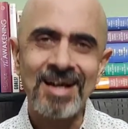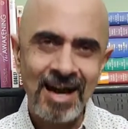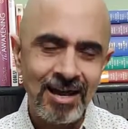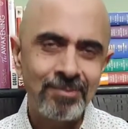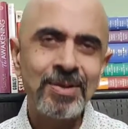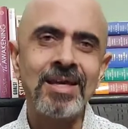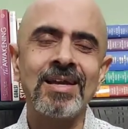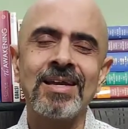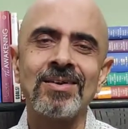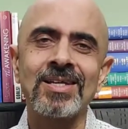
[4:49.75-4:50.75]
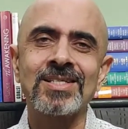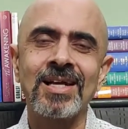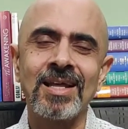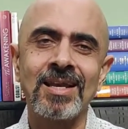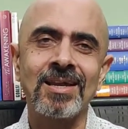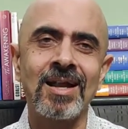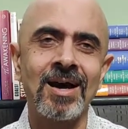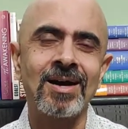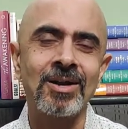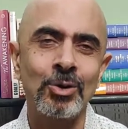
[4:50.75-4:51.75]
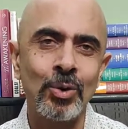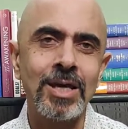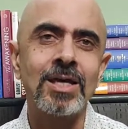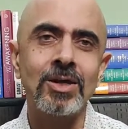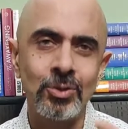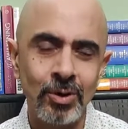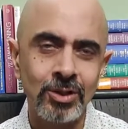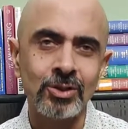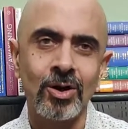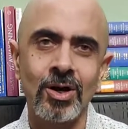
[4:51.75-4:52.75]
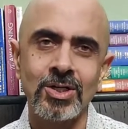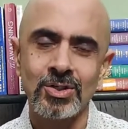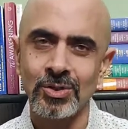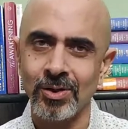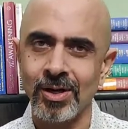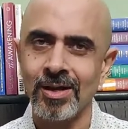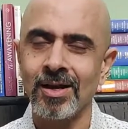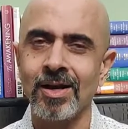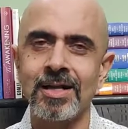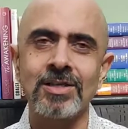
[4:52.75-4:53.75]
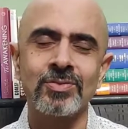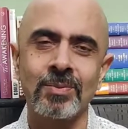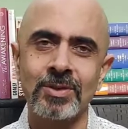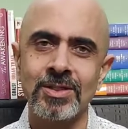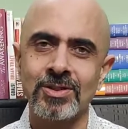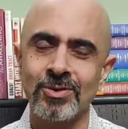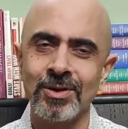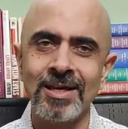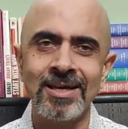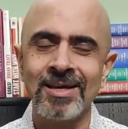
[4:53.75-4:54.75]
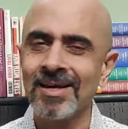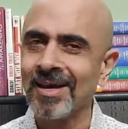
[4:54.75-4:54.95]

I'll be interested in knowing your thoughts, your learnings from this story,